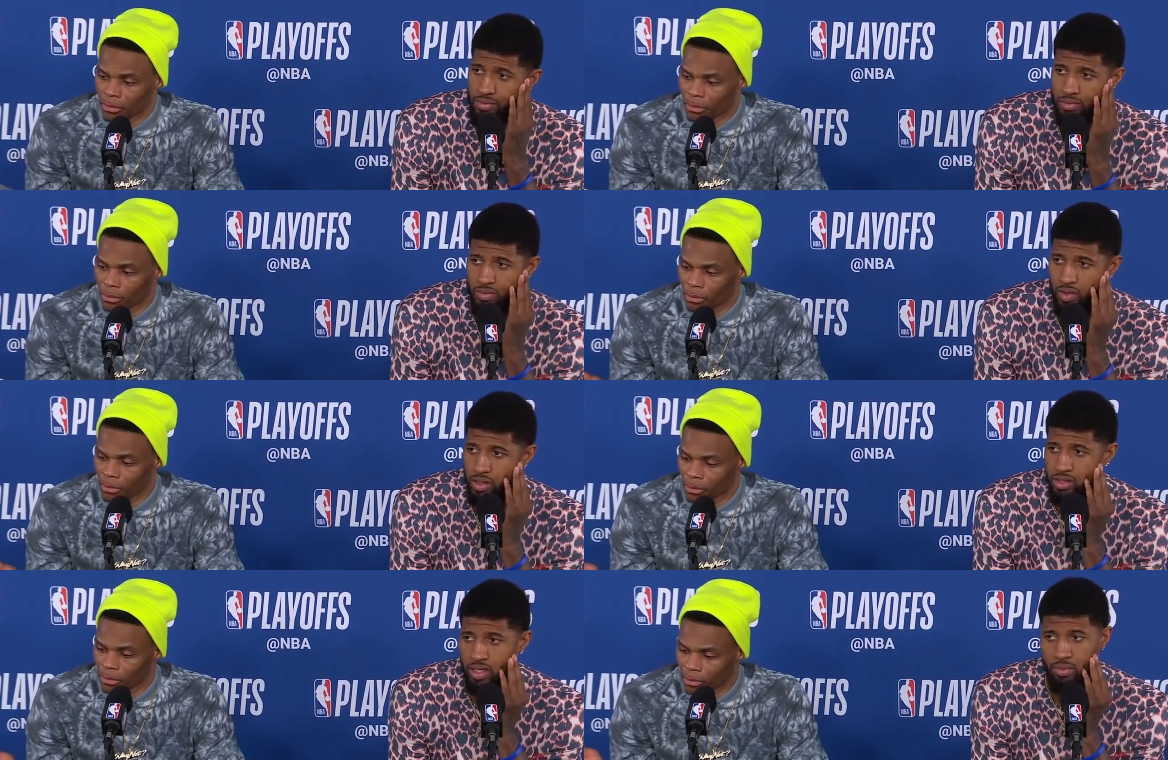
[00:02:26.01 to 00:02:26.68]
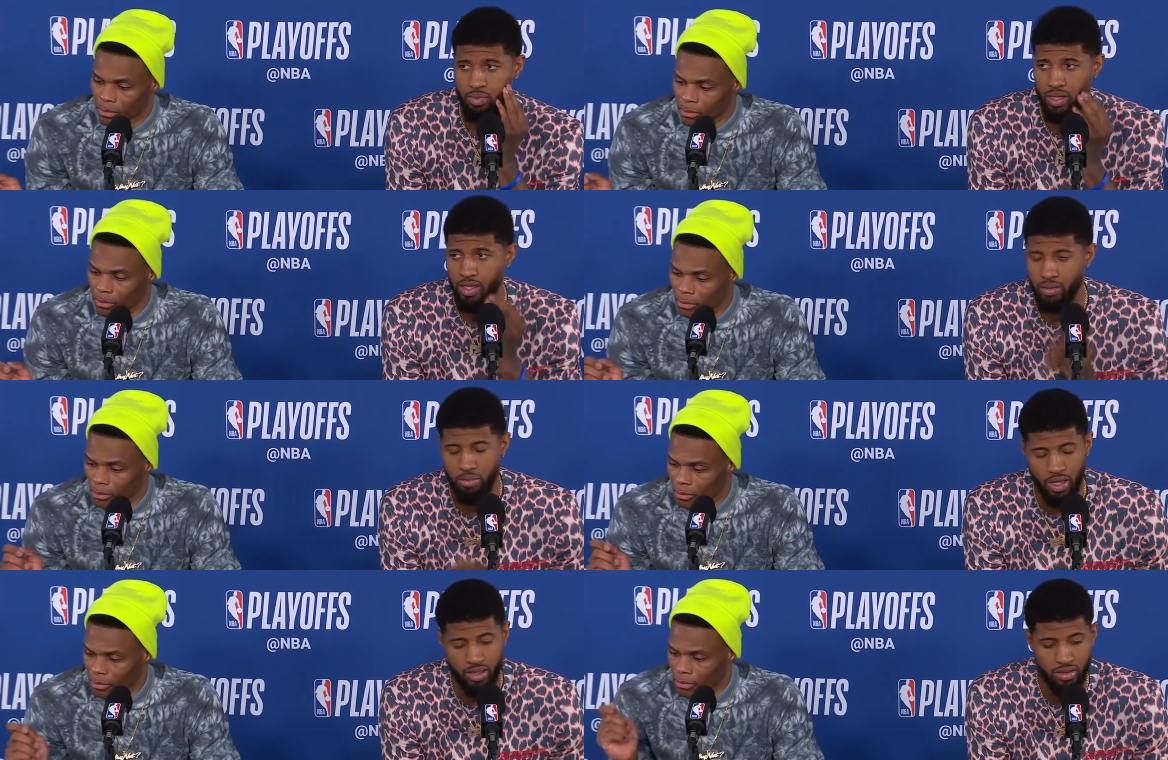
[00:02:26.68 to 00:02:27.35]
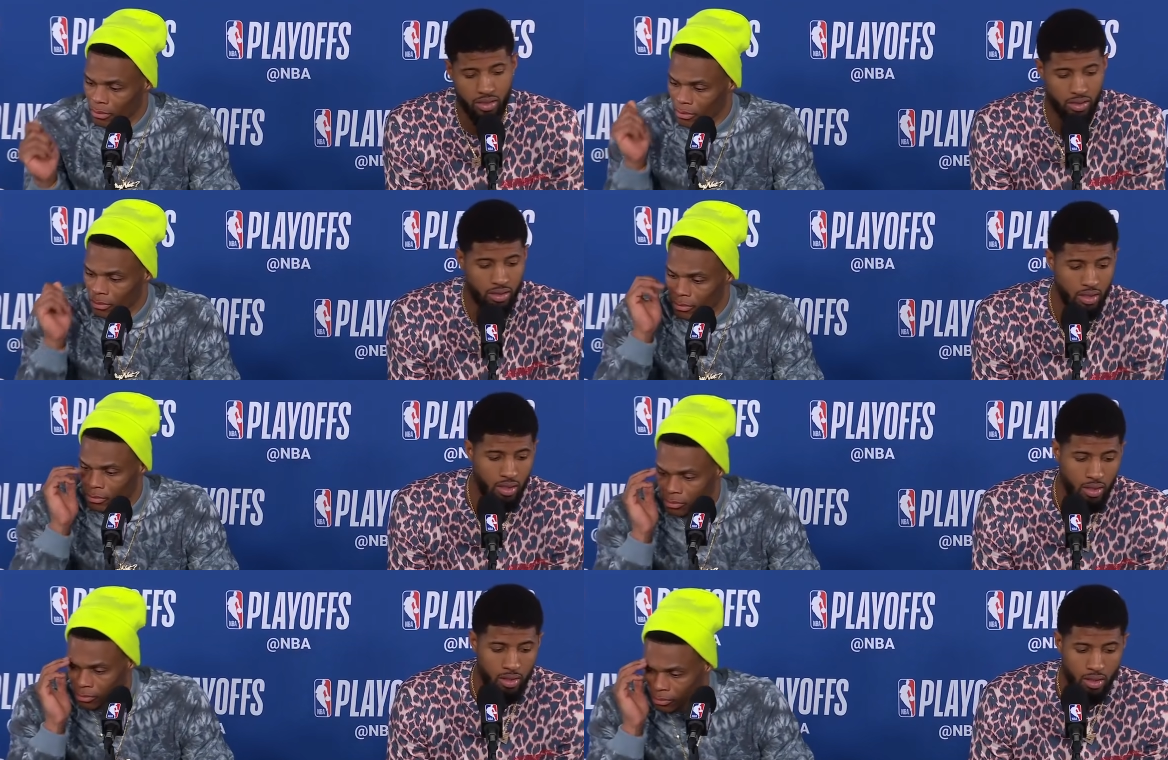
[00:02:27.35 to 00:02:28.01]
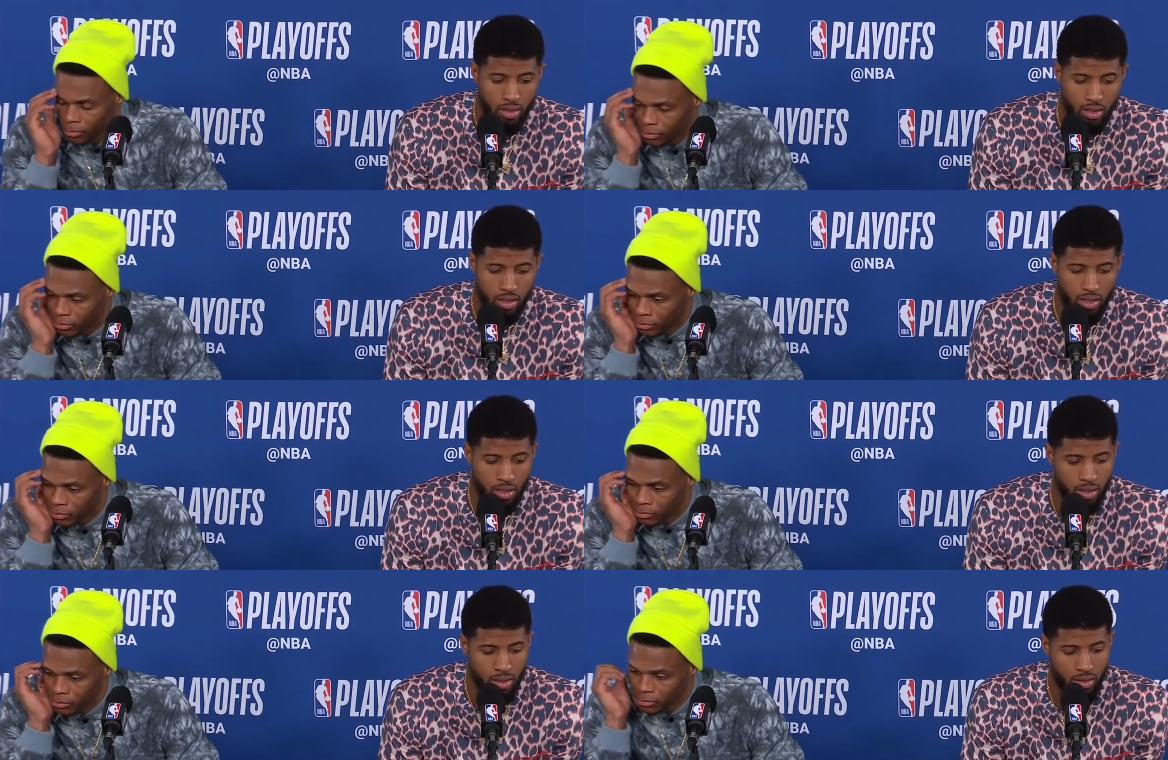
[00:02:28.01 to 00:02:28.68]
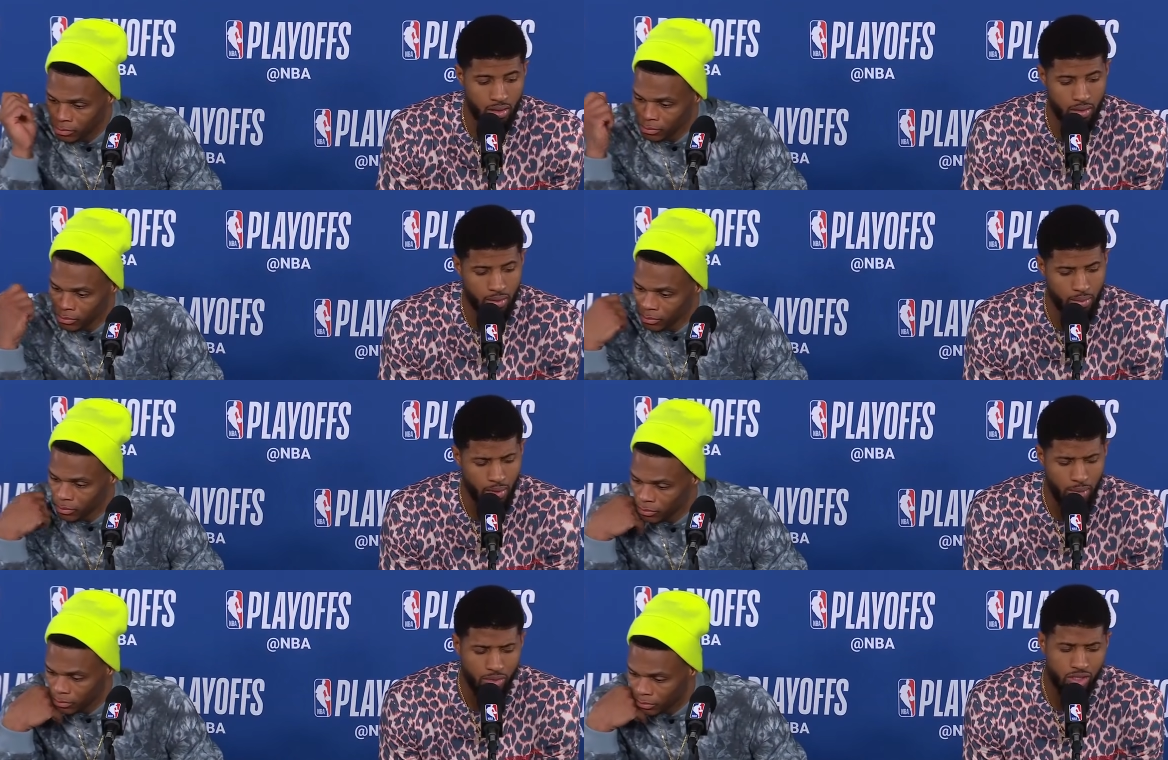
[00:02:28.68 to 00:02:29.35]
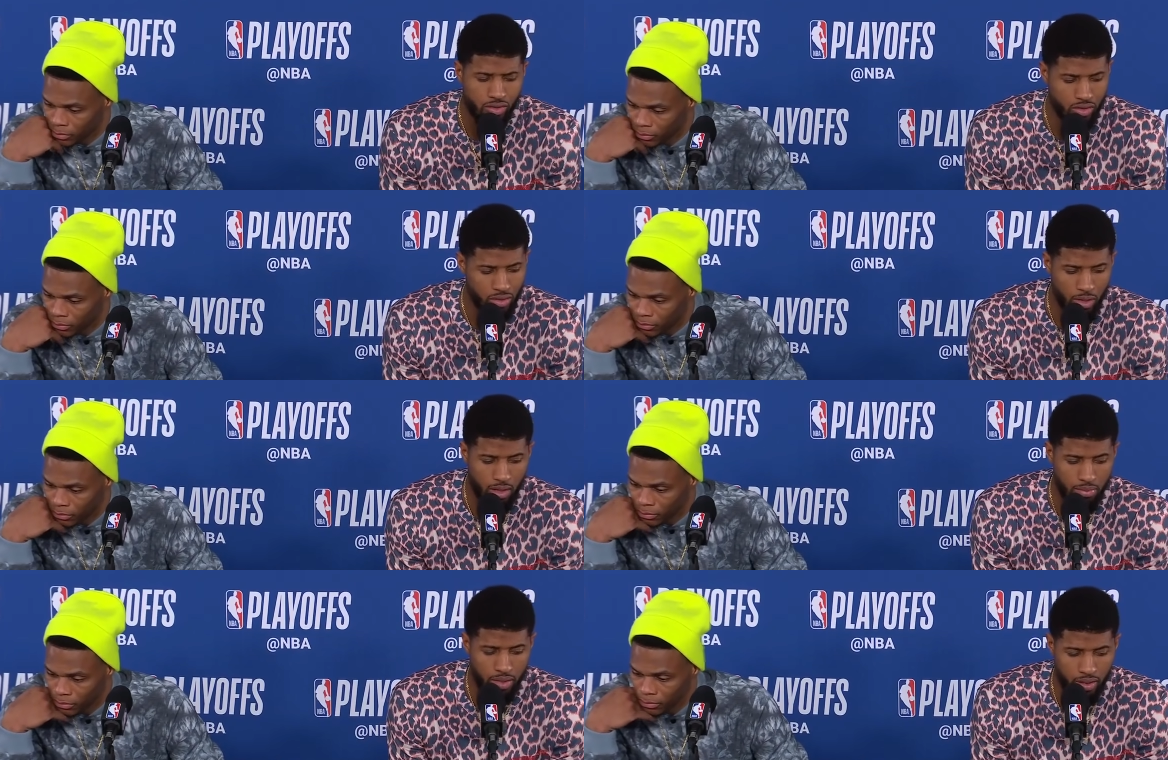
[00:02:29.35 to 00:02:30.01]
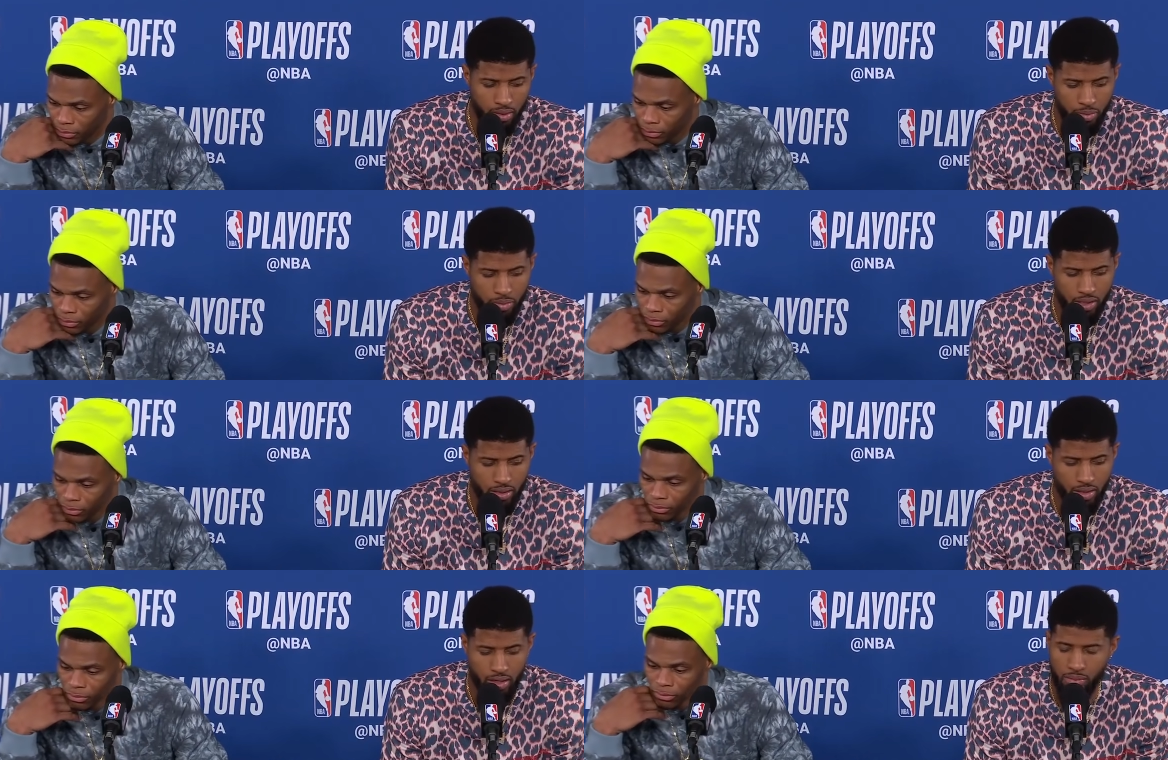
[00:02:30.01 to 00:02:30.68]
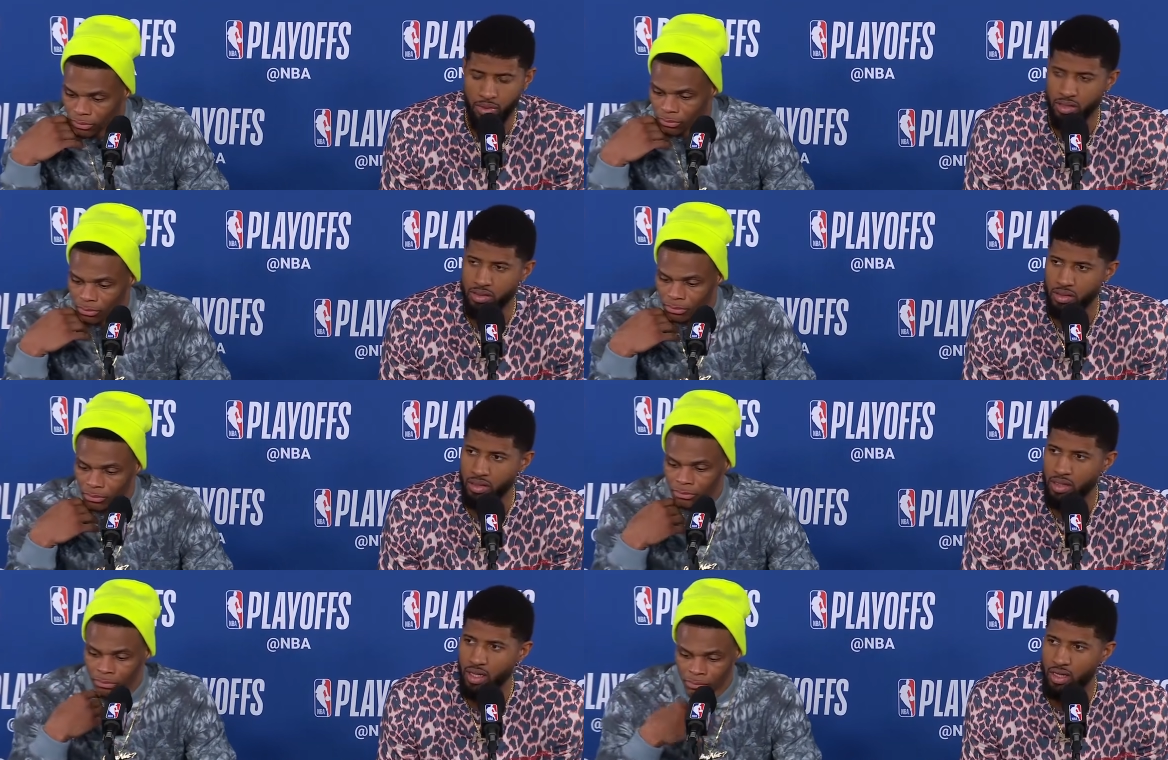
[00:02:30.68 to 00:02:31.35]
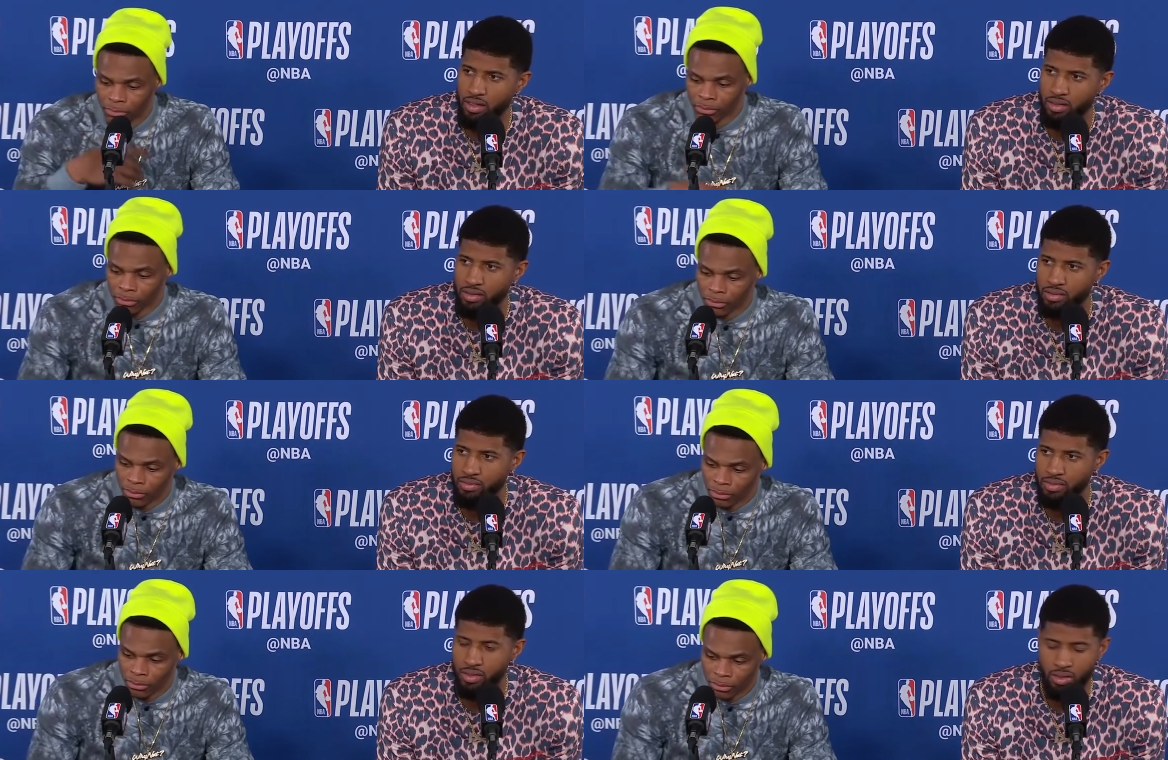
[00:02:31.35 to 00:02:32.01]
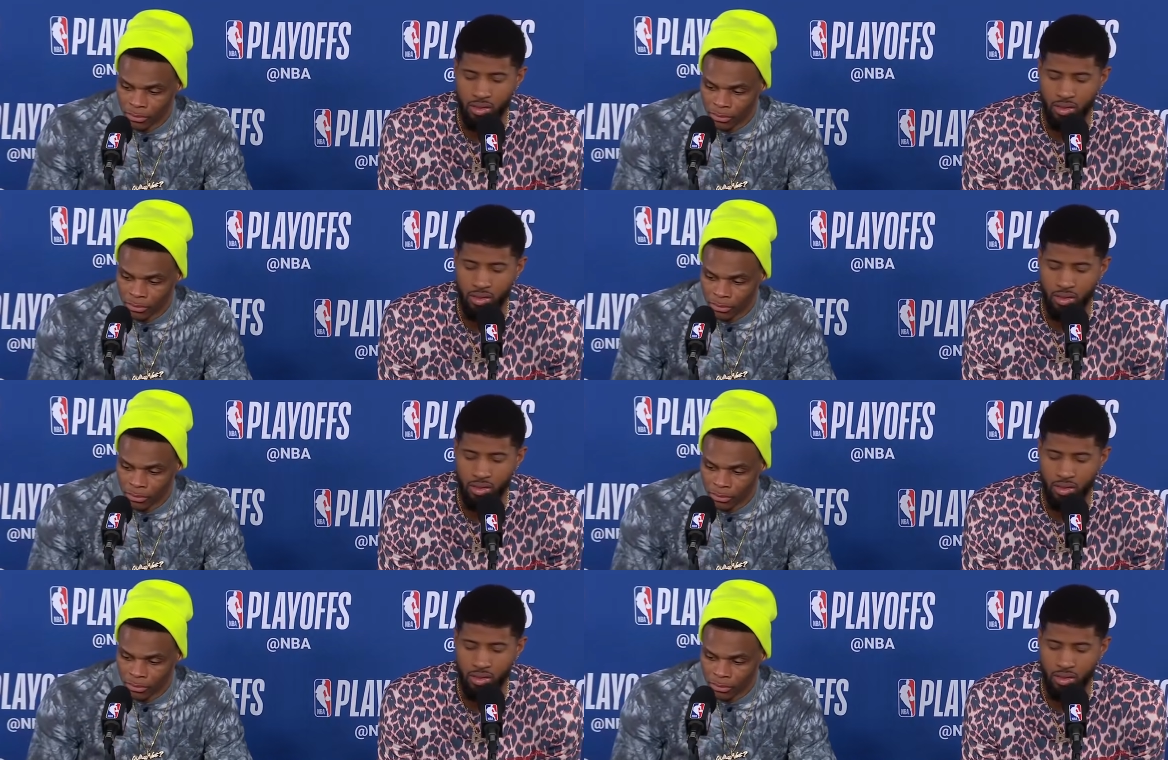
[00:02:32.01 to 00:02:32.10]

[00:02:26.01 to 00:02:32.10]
Speaker 1: want to try to play at the basket. Um, I'm gonna shoot the ball better. I'm gonna make the game easier. A lot of, you